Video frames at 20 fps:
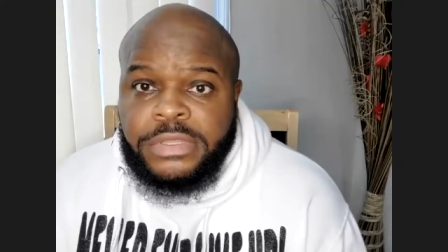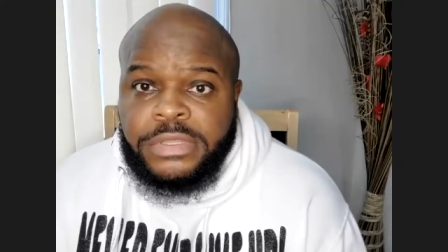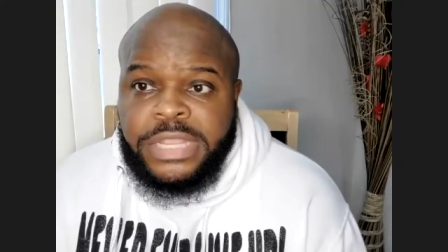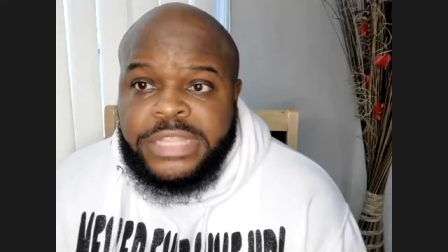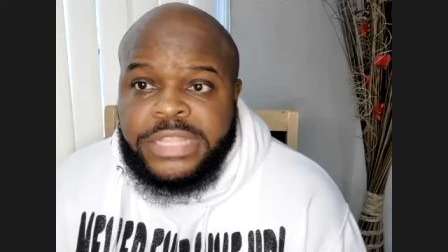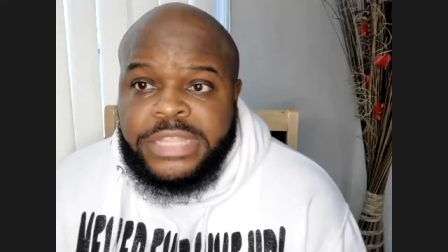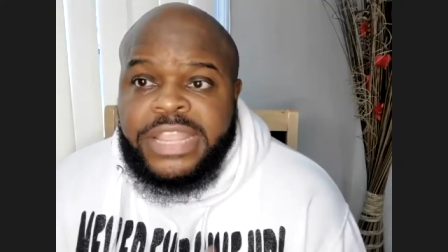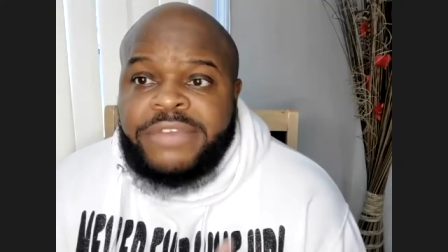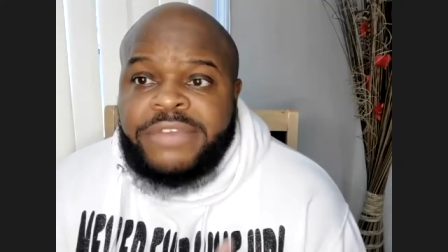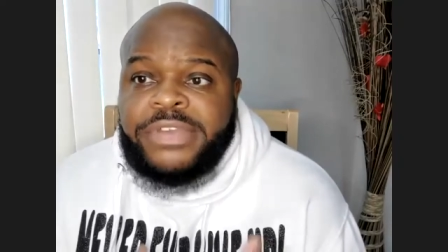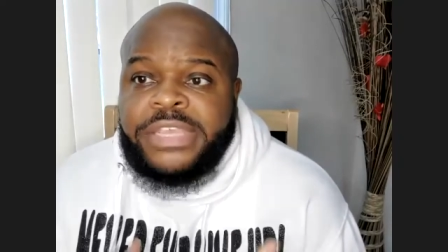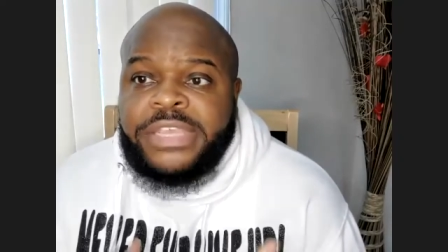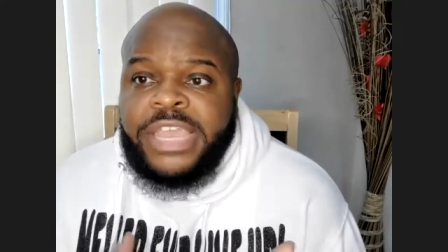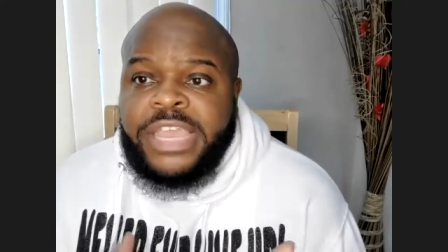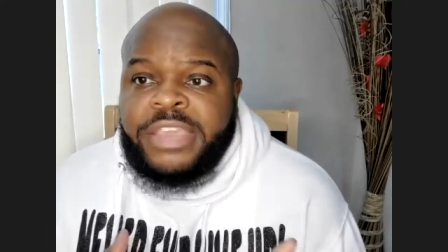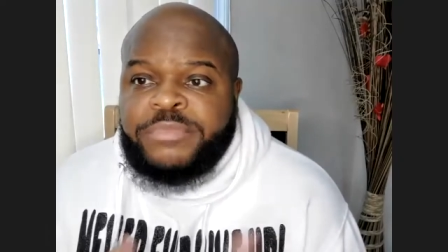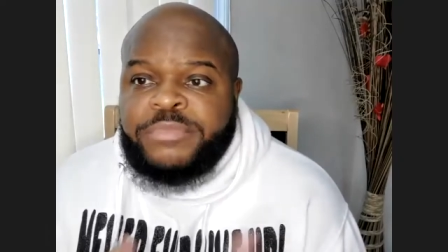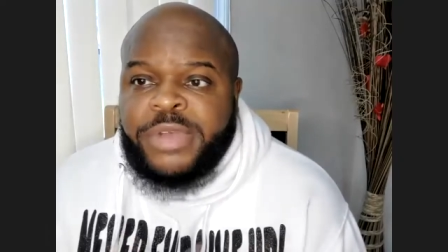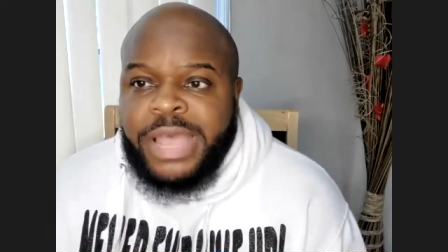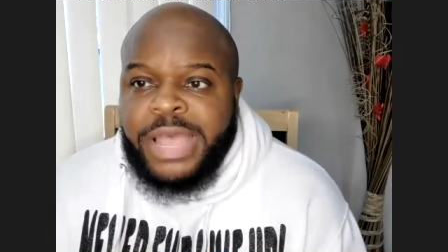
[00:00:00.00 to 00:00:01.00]
they never
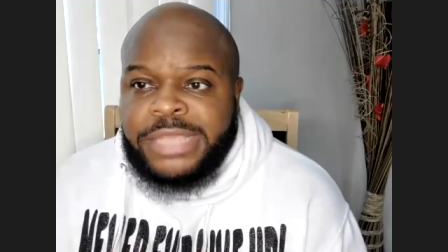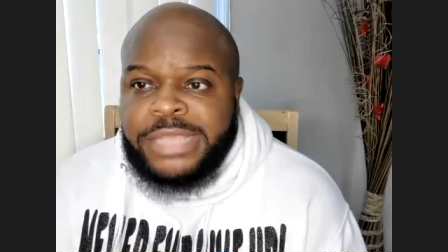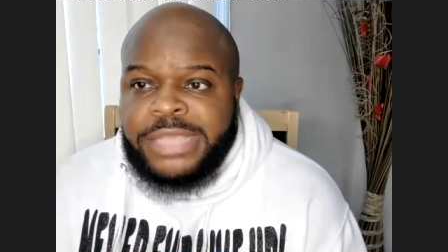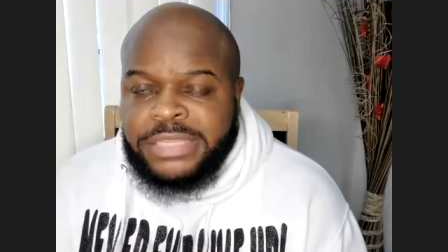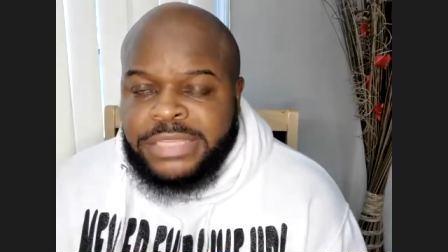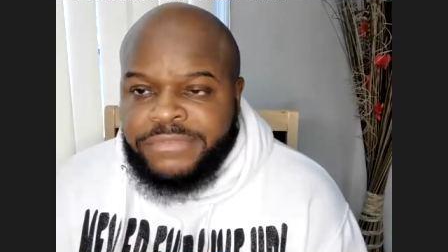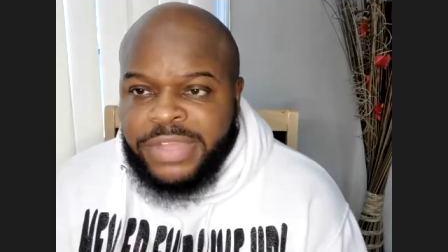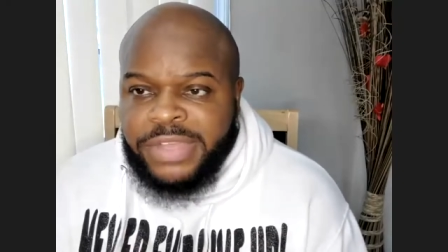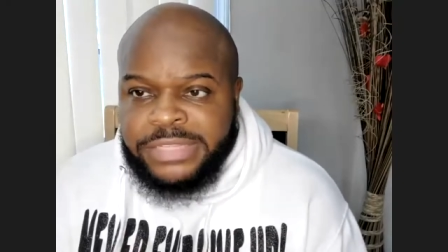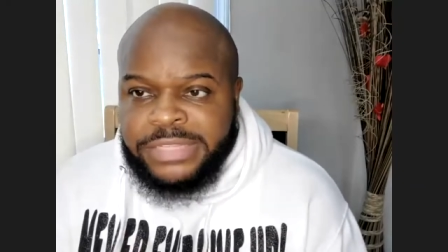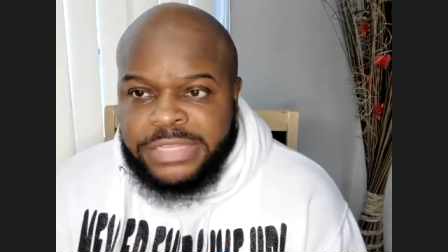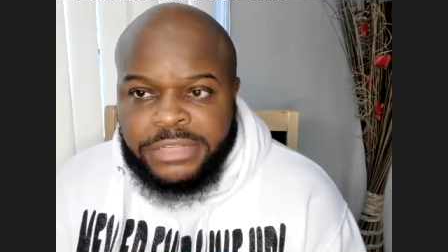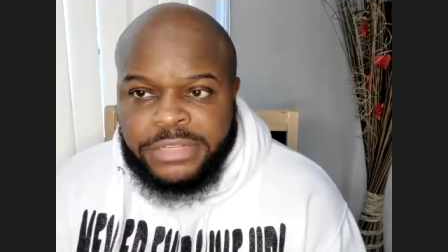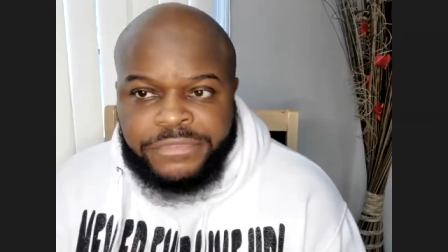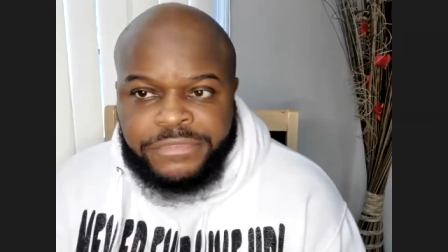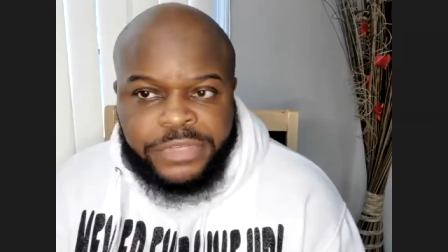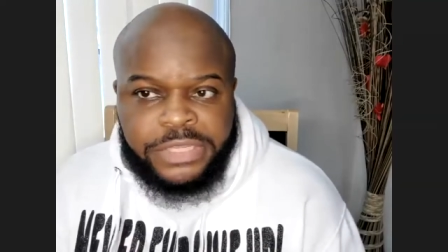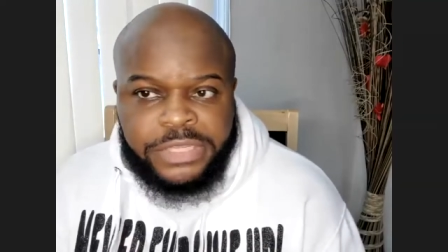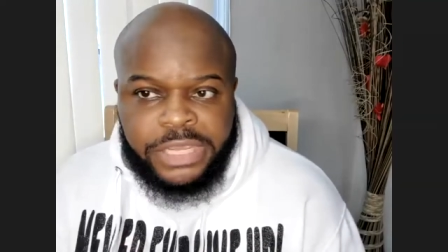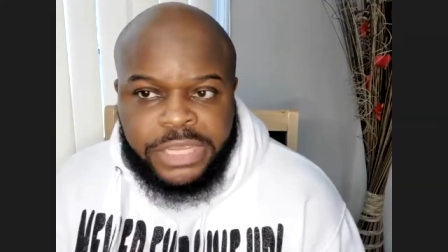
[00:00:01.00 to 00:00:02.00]
gave positive
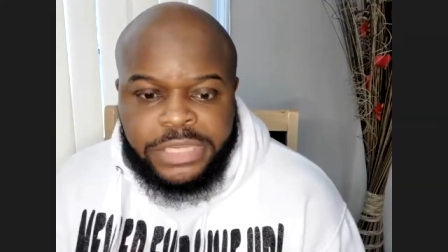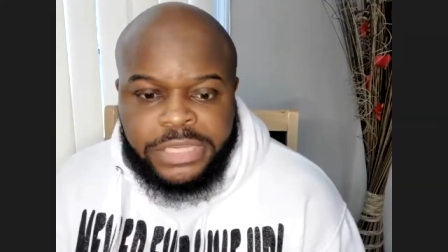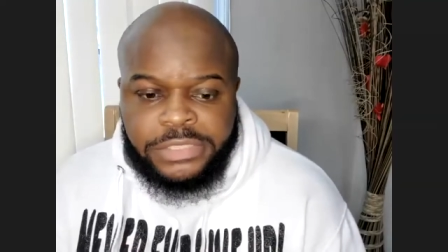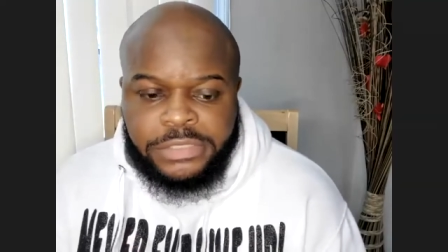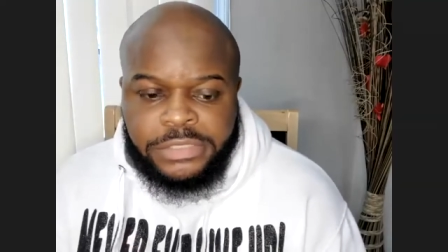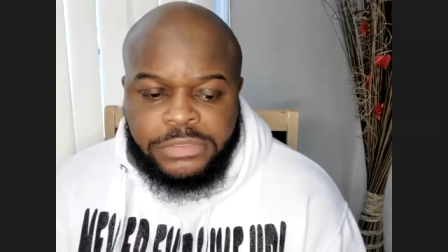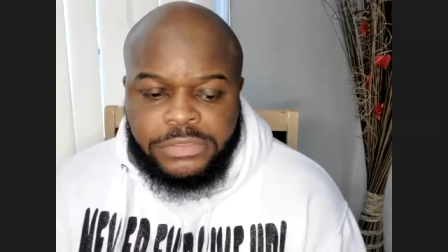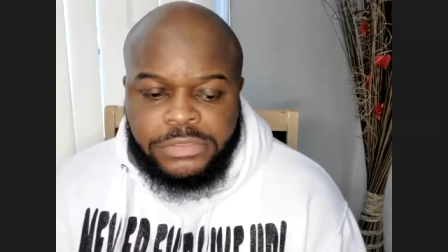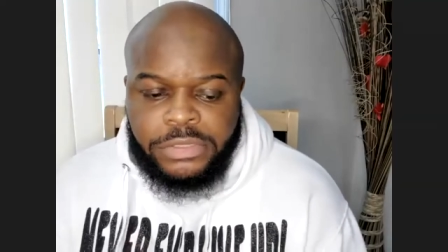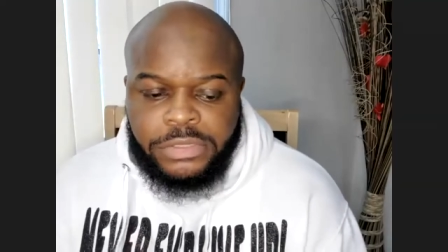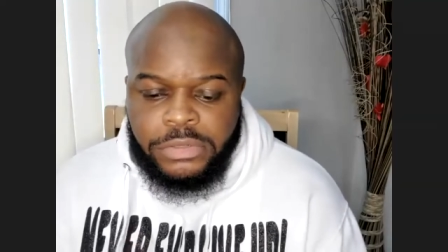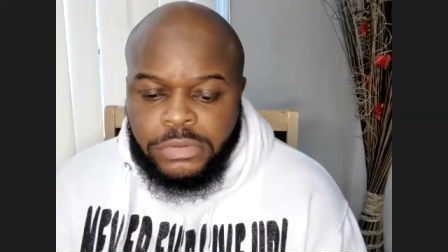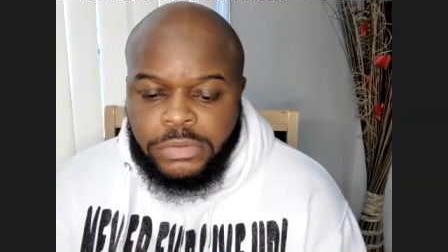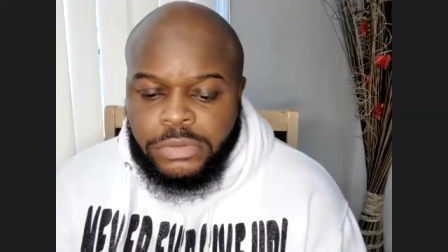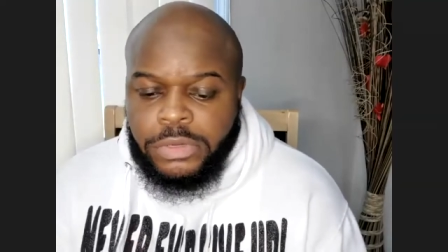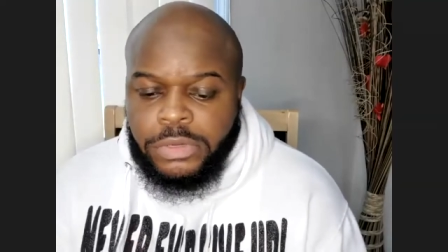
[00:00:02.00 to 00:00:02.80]
identification. So